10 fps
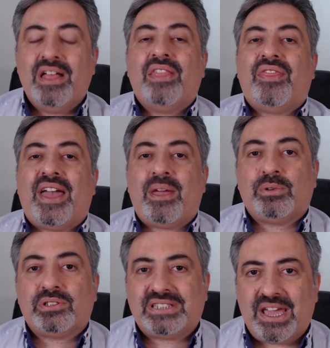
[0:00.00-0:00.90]
they
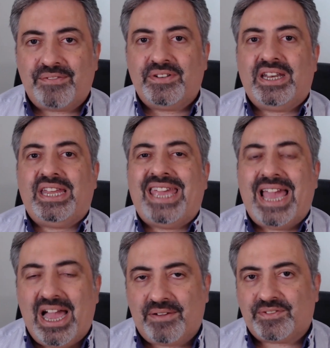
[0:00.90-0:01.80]
will definitely
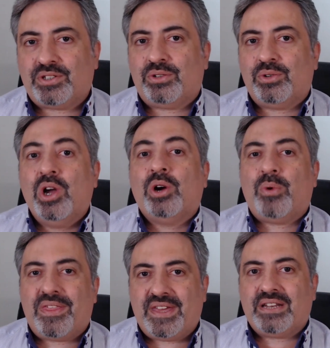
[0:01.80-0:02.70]
have to
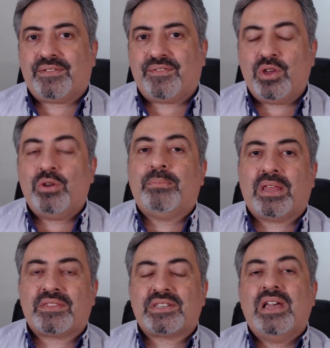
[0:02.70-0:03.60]
within a few
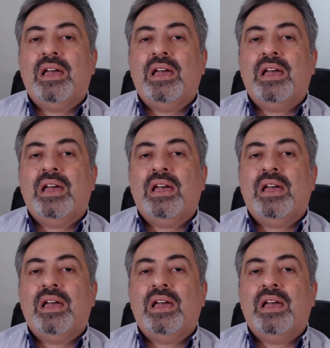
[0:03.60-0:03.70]
months